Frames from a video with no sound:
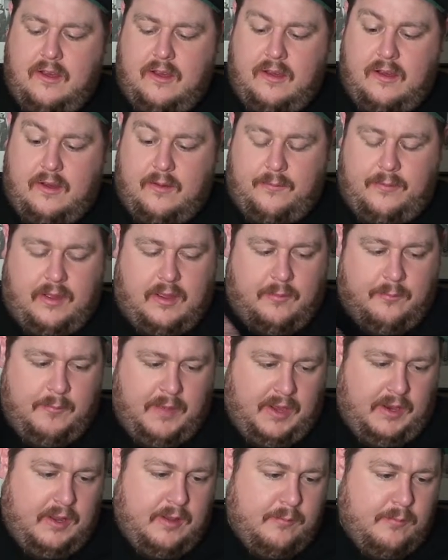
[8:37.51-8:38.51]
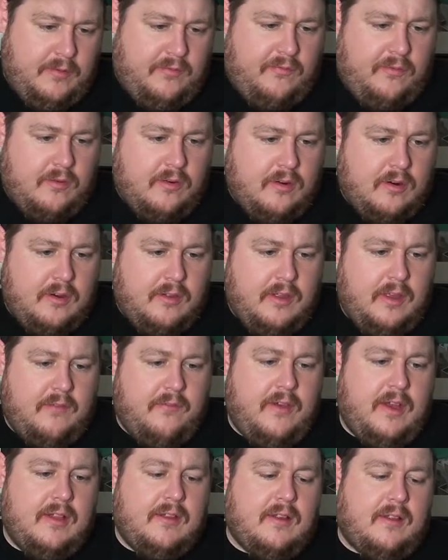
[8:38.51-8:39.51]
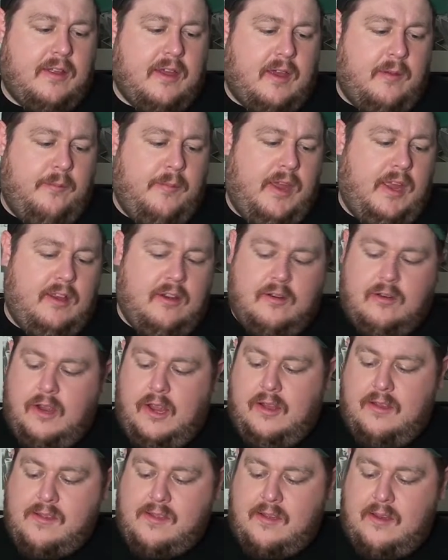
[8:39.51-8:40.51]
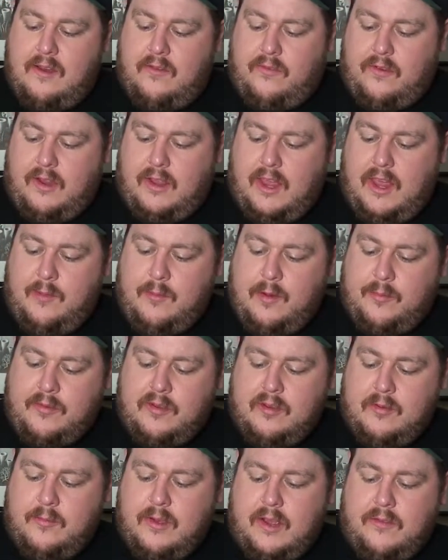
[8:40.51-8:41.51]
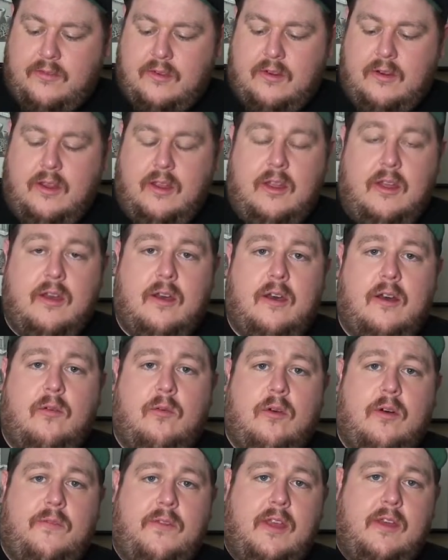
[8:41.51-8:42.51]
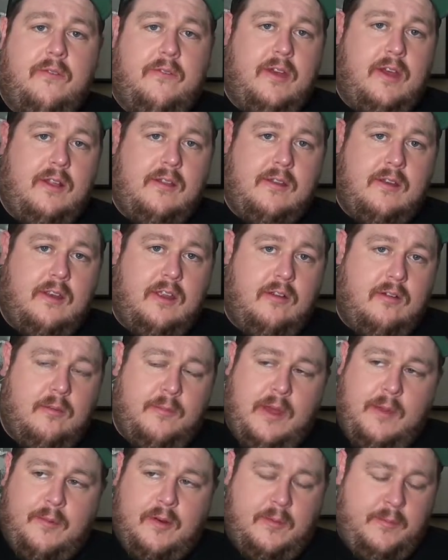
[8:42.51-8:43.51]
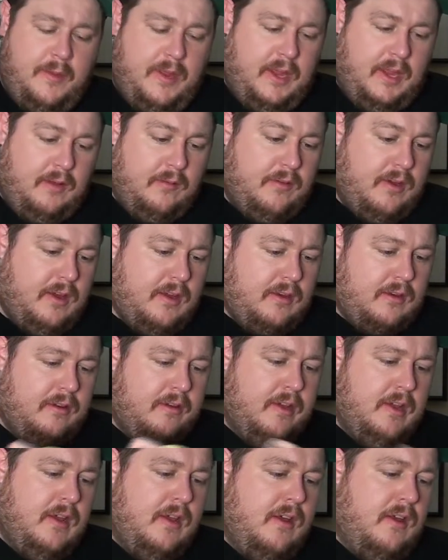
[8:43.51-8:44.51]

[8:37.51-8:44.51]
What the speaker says: I met him before the event at like a meet and greet and stuff, and I came up to him after he won the event, and he remembered me, and we had a